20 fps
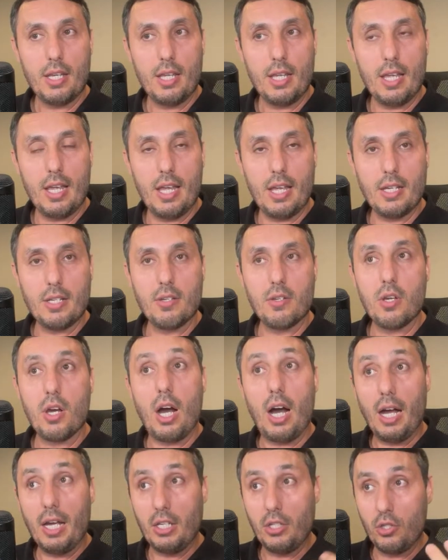And
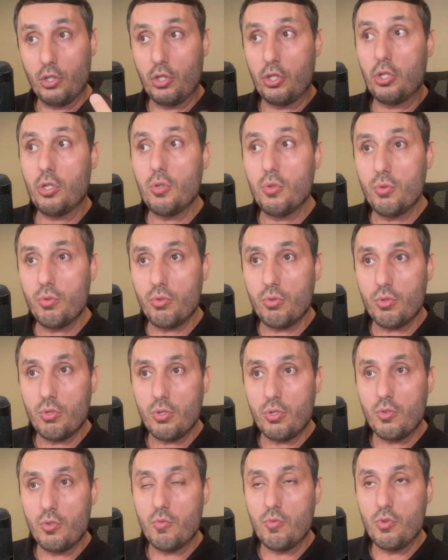I do
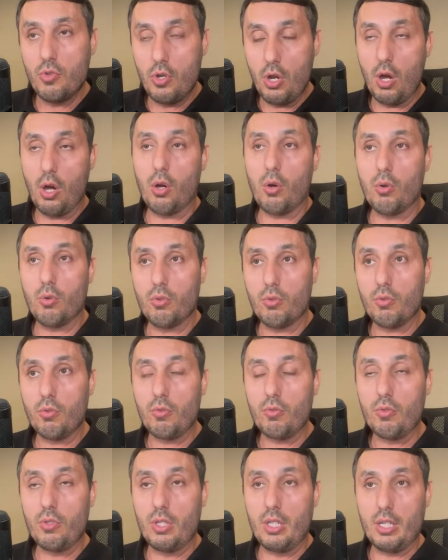know
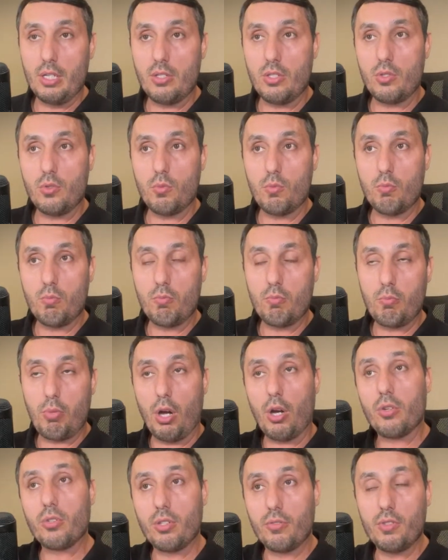this
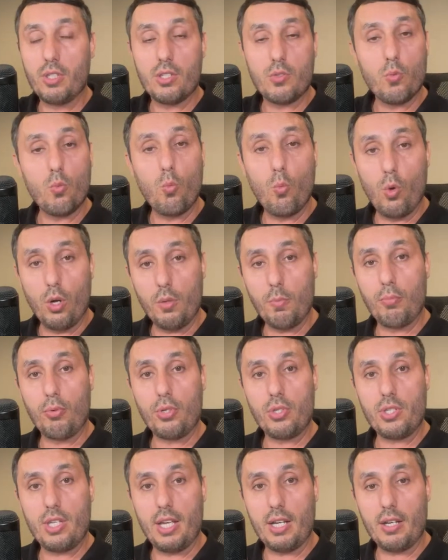part of this
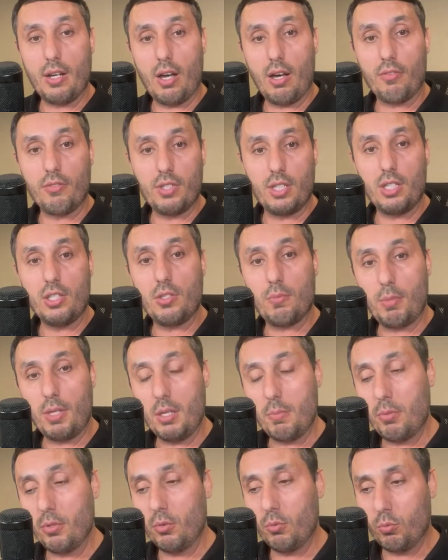1% of these
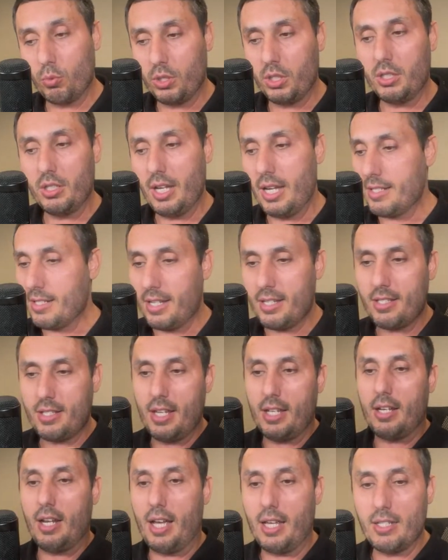people. As I
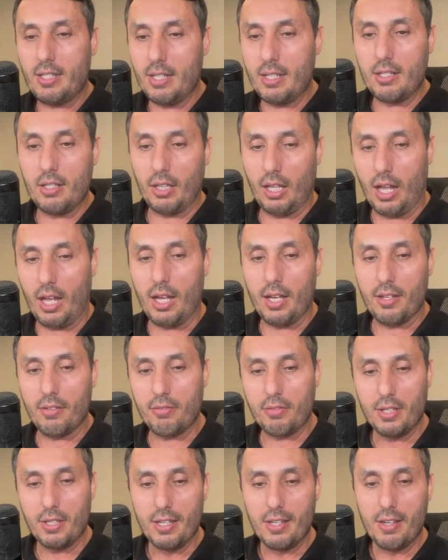said, I did
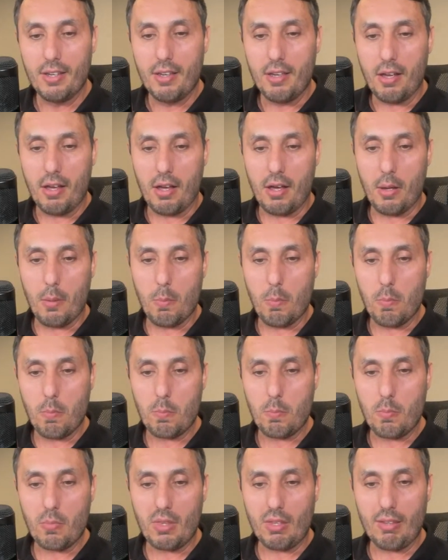live
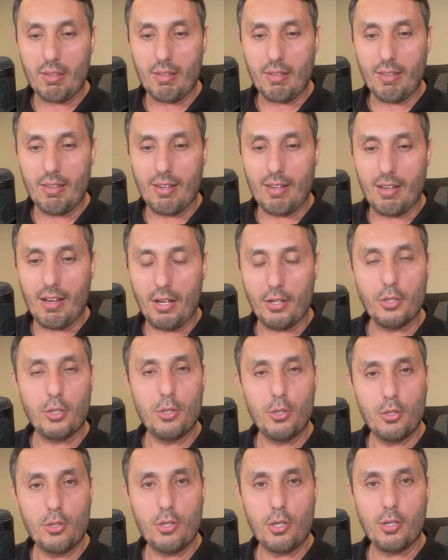on
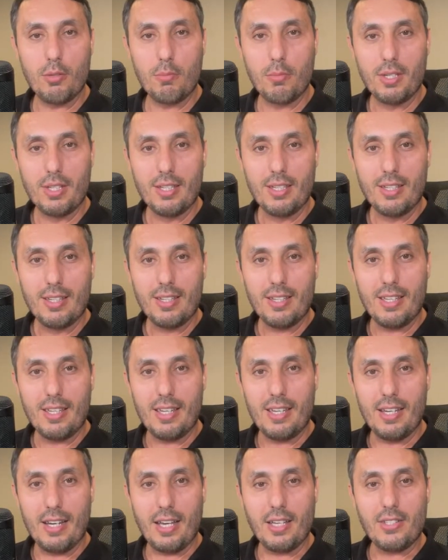YouTube,
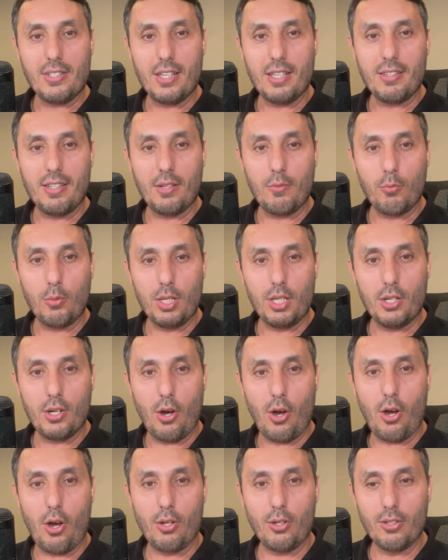and I said that we
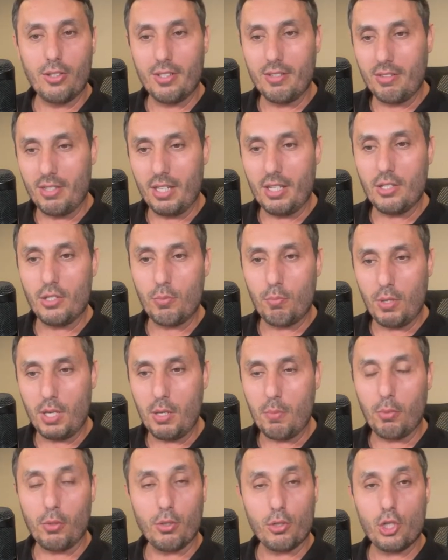call these
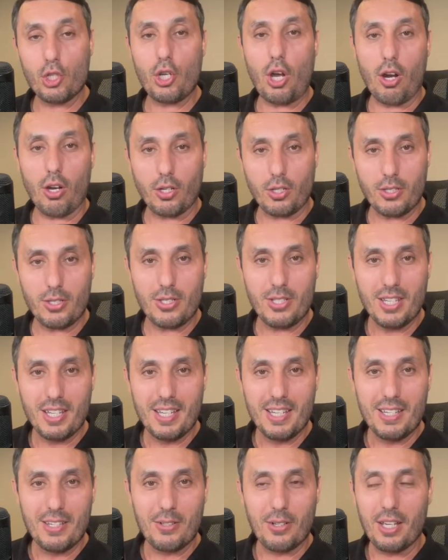people sharks,
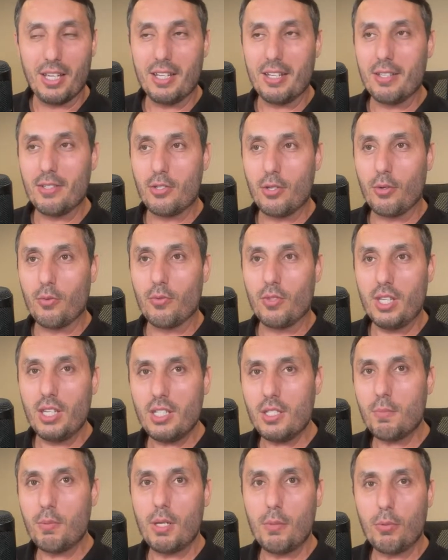right? So
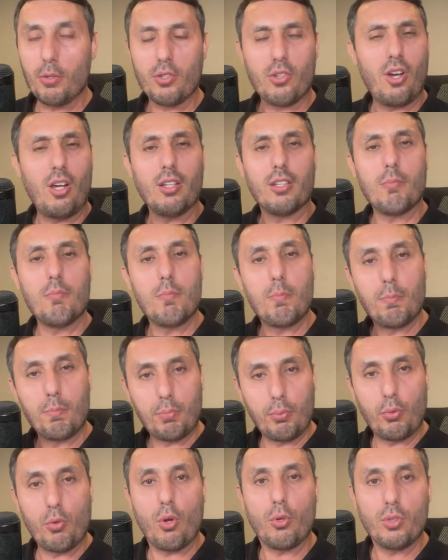these people, call them
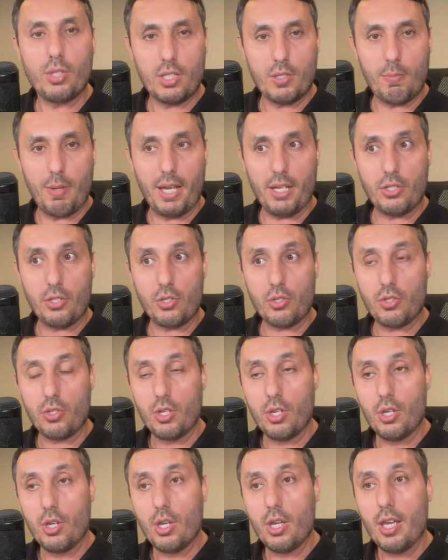pro dispatchers.
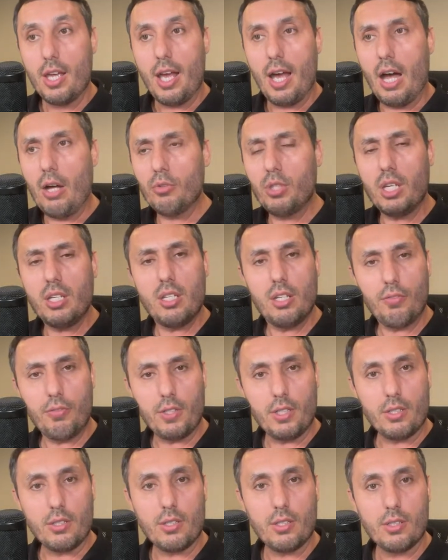How they
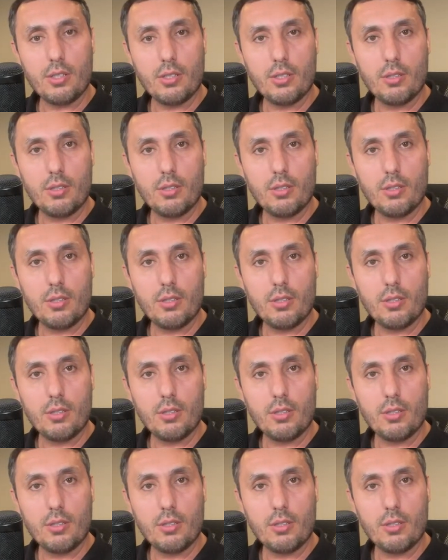different?